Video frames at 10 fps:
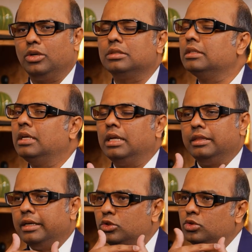because
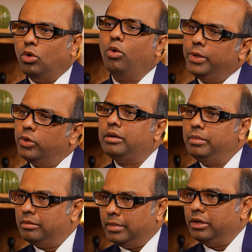there is no way you can
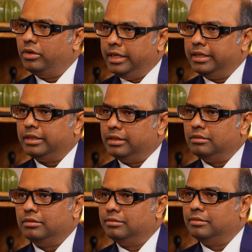make money on day trading,
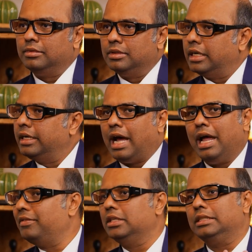right? I
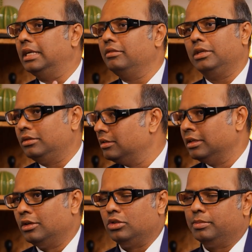haven't seen anyone
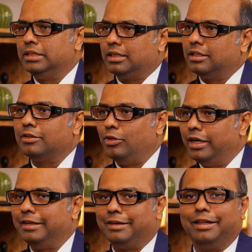who's been successful
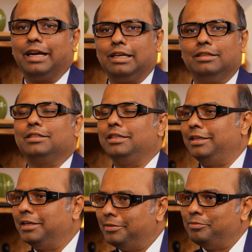day trader, at least in India,